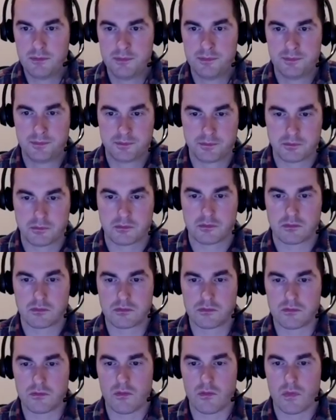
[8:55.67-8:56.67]
Morris? his
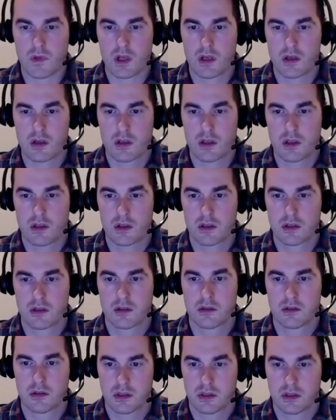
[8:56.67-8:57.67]
company Morris
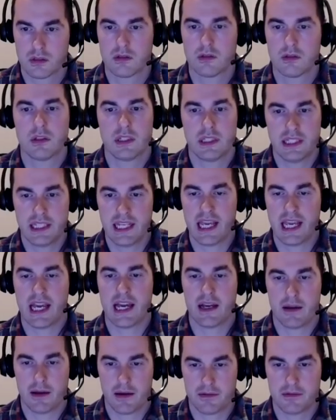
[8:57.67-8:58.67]
Invest? Is that yeah.
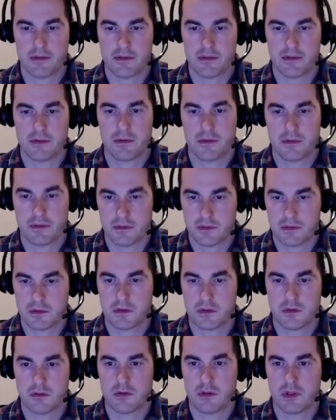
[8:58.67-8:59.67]
Ocean Point? Who
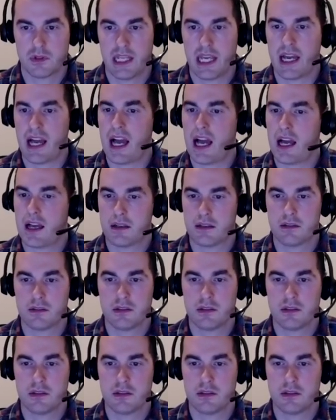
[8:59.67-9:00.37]
is yeah. they?